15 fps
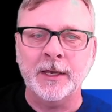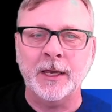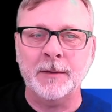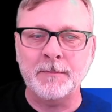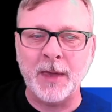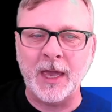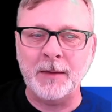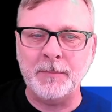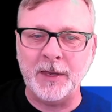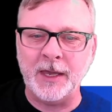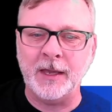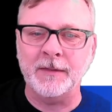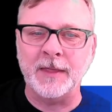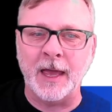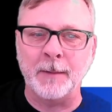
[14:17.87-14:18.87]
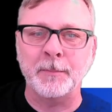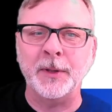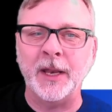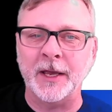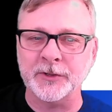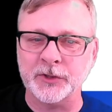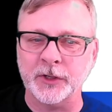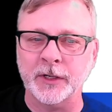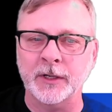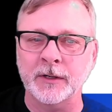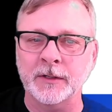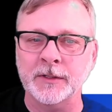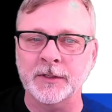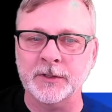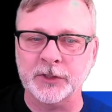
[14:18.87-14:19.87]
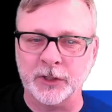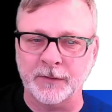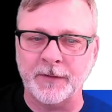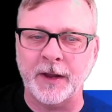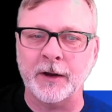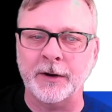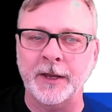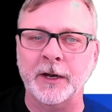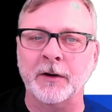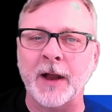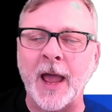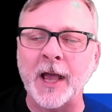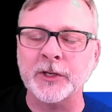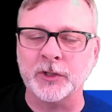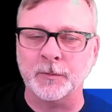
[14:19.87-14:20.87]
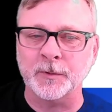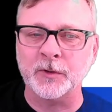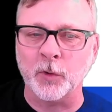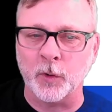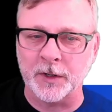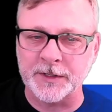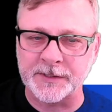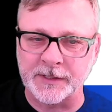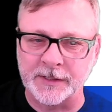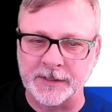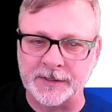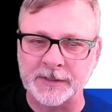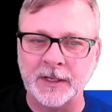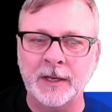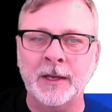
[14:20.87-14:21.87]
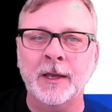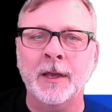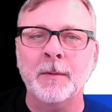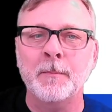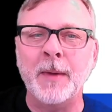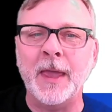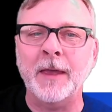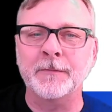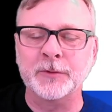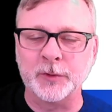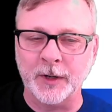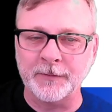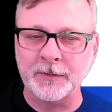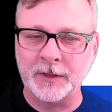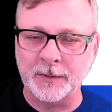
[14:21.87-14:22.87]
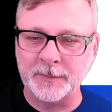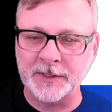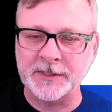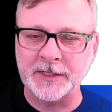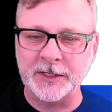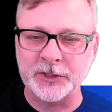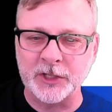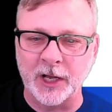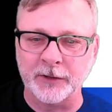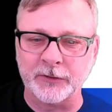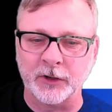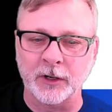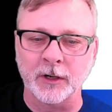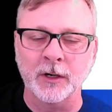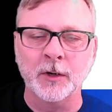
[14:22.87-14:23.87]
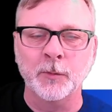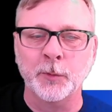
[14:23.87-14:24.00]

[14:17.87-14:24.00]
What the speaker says: it may be that pedestrian surveyor interaction with tortoises may have driven them to seek shelter,